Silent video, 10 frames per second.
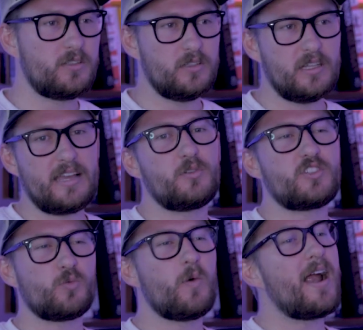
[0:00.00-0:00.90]
dude. Like
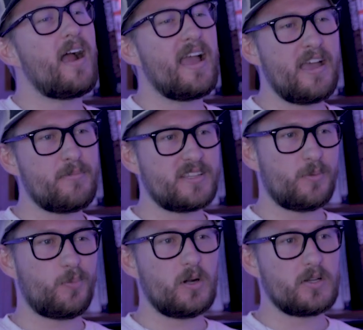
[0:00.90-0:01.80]
just where I am as a
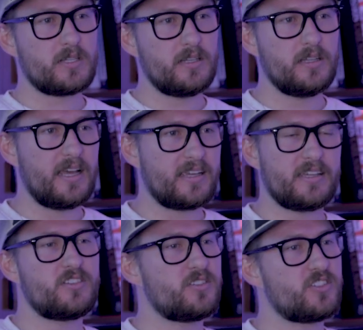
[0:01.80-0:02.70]
person, like
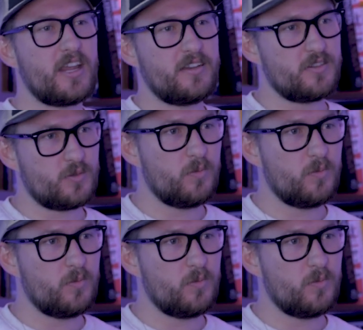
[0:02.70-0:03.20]
it just changes.